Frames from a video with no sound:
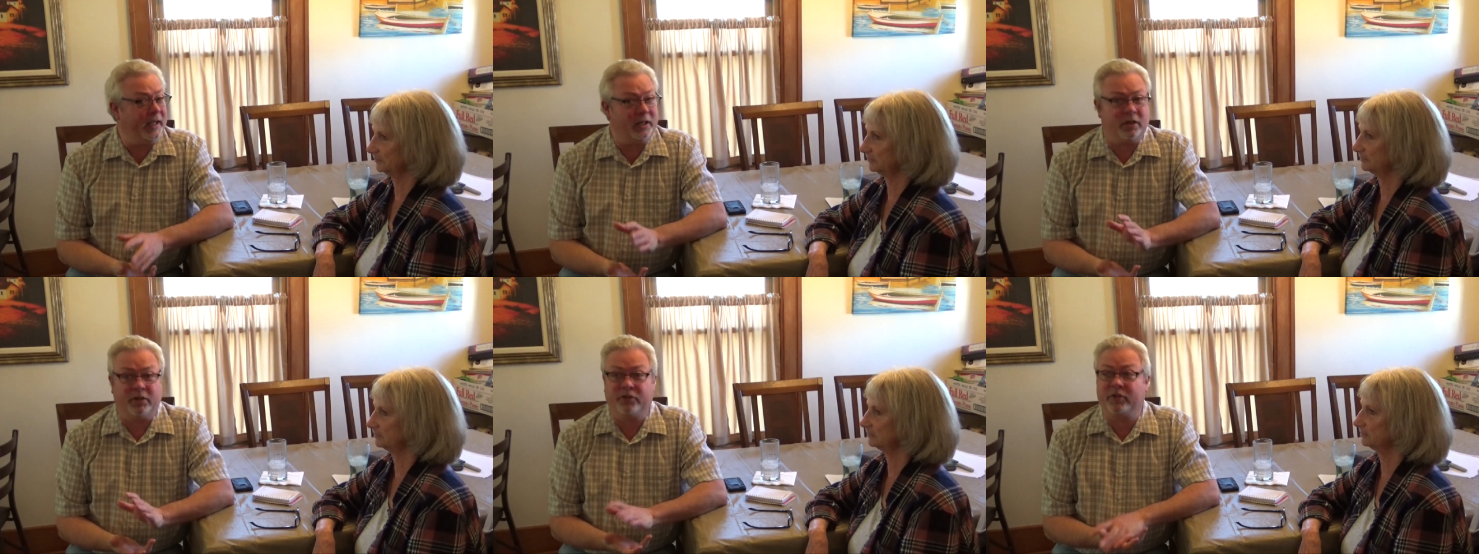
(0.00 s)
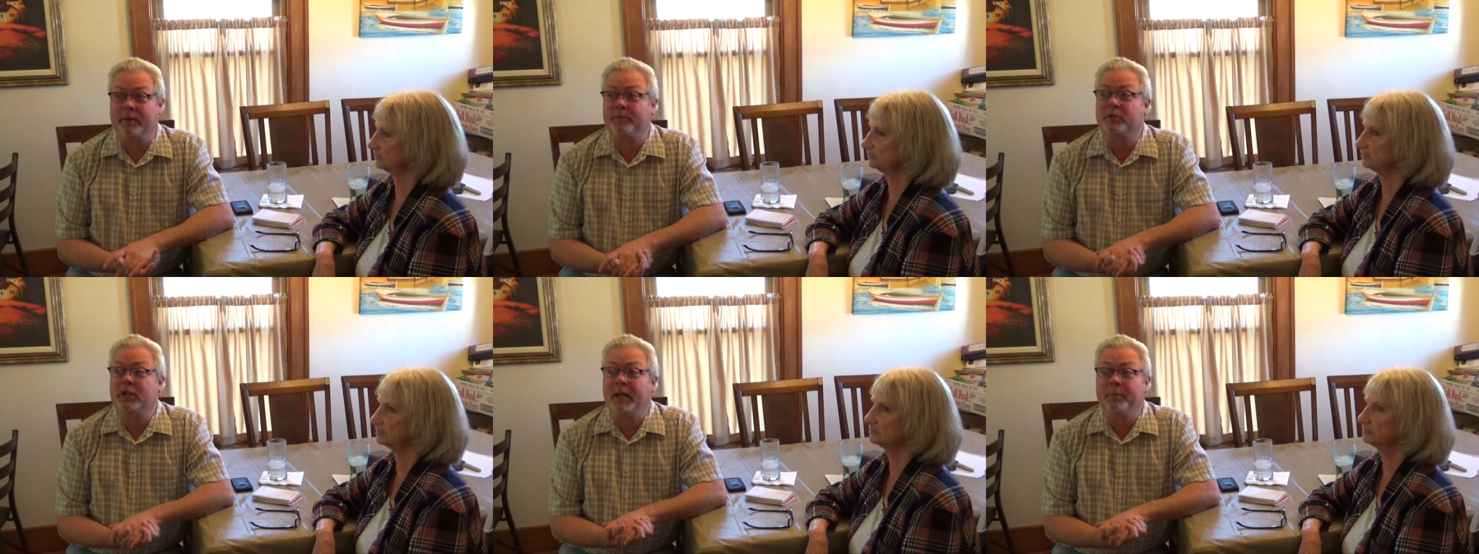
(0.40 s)
Speaker 1: and on
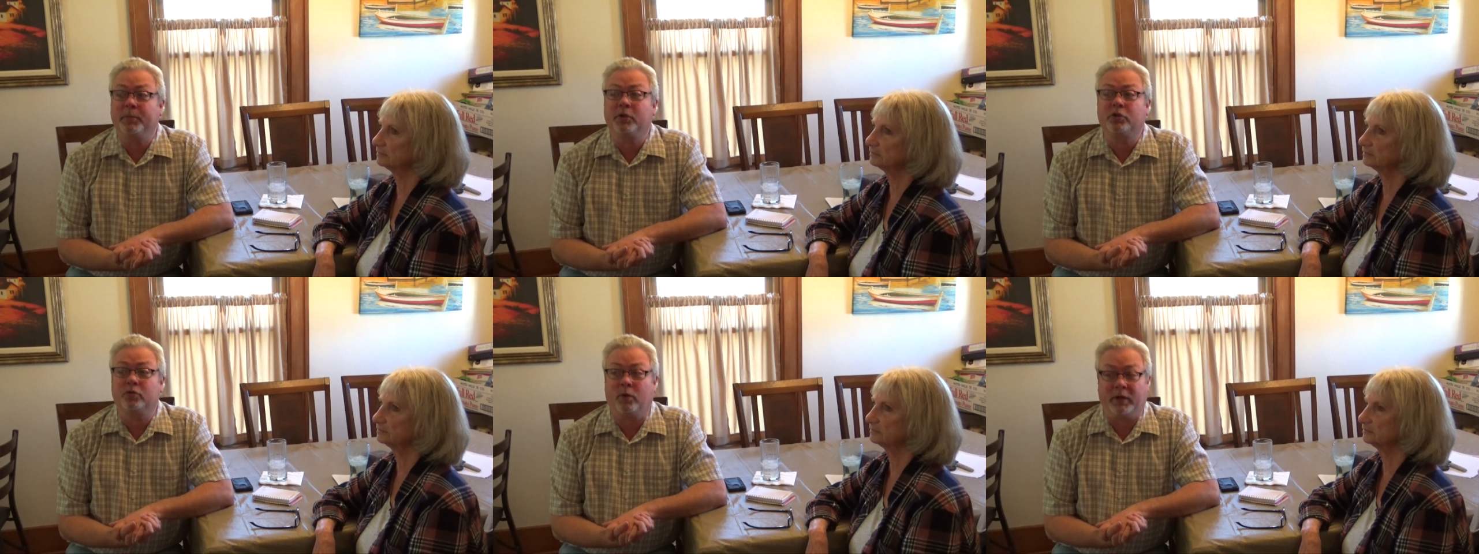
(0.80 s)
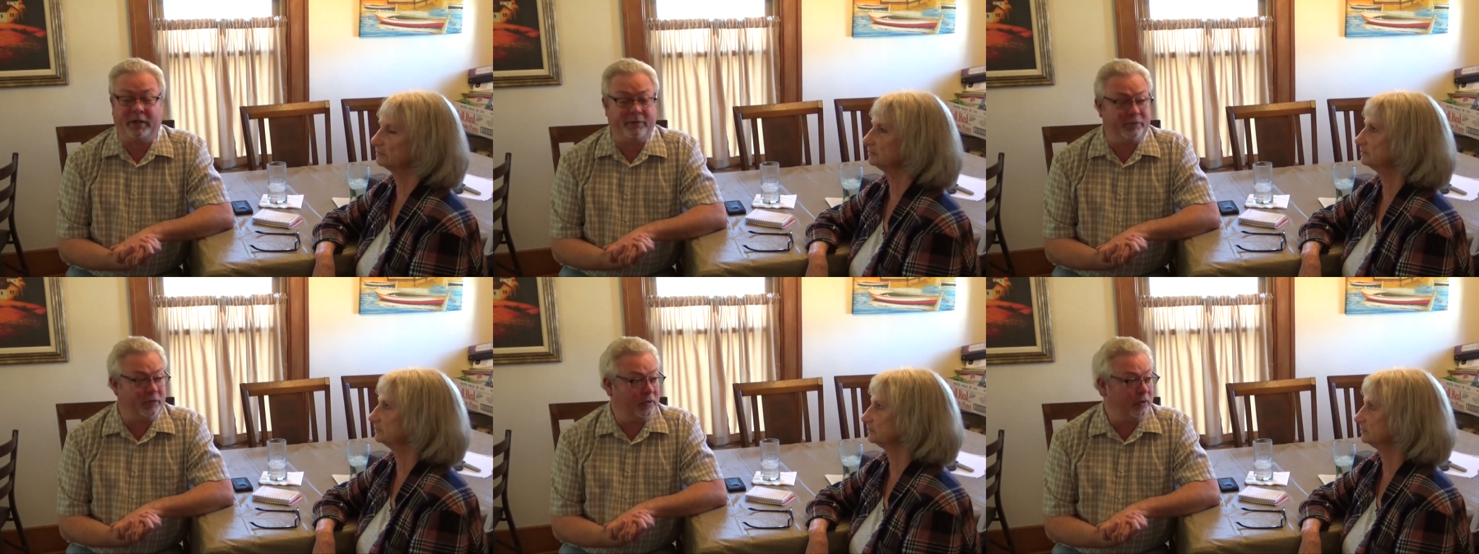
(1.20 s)
September
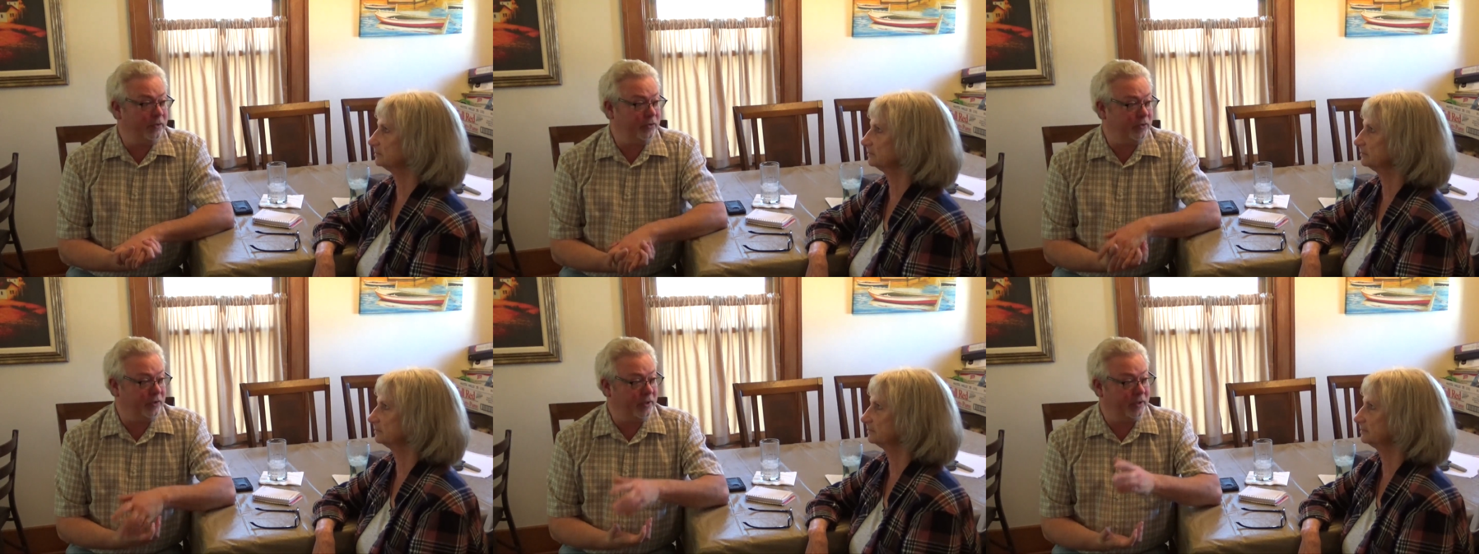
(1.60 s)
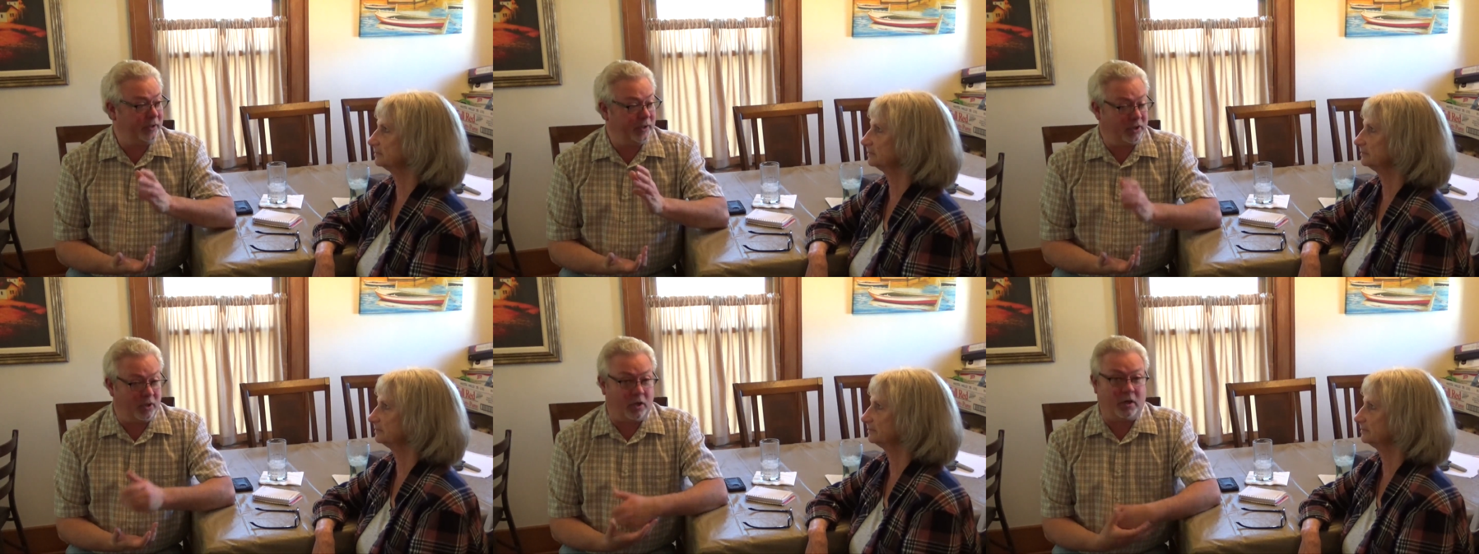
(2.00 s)
twenty-first,
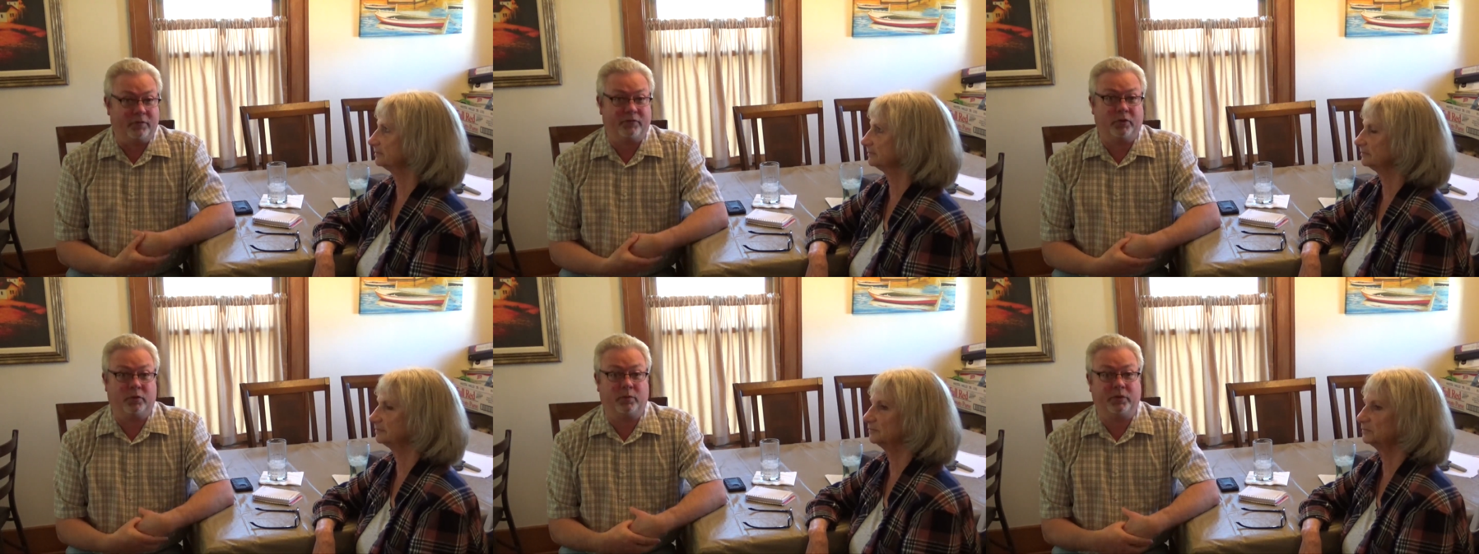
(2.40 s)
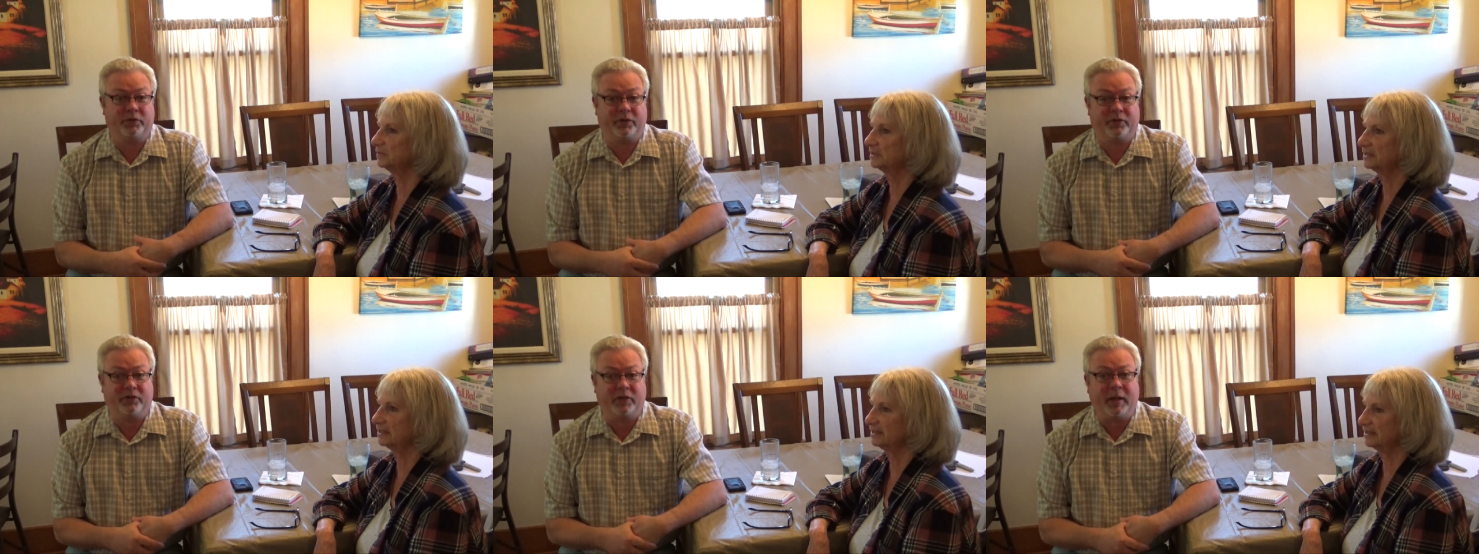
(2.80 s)
the offer
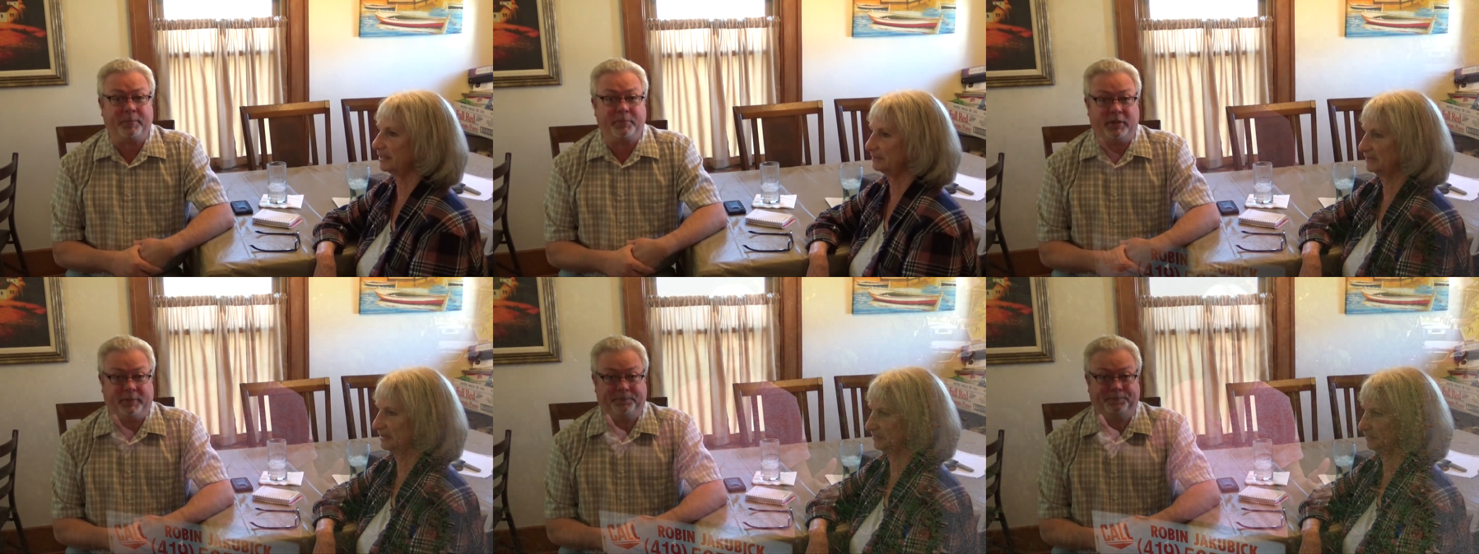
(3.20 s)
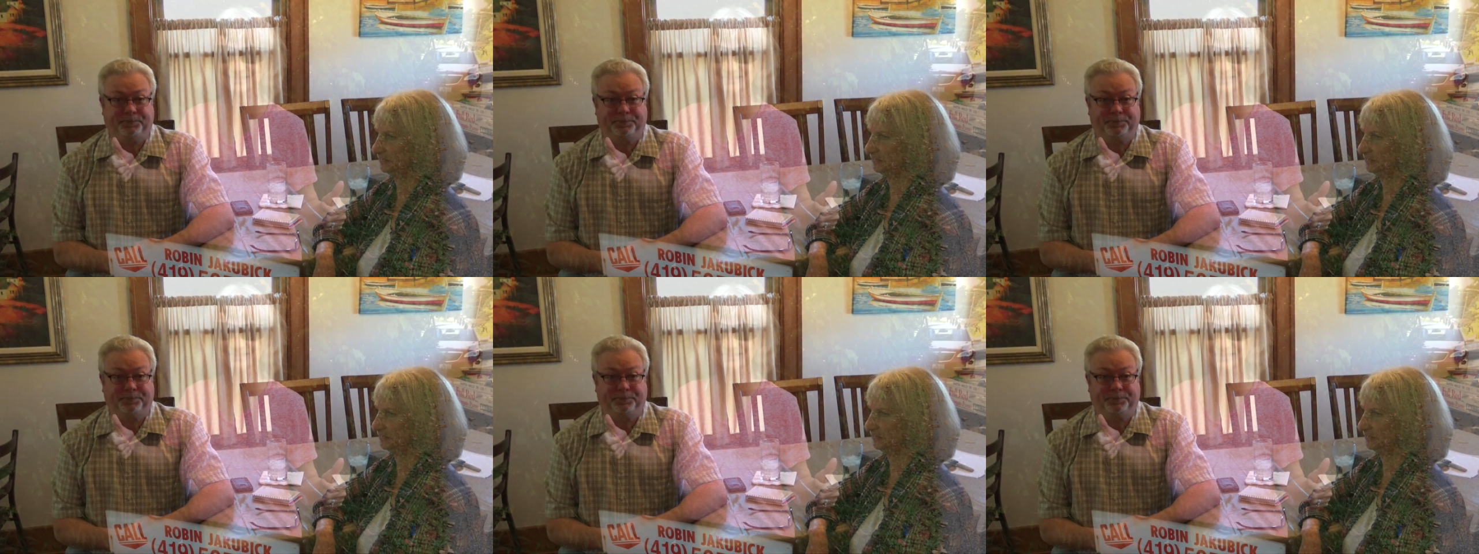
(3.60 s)
was accepted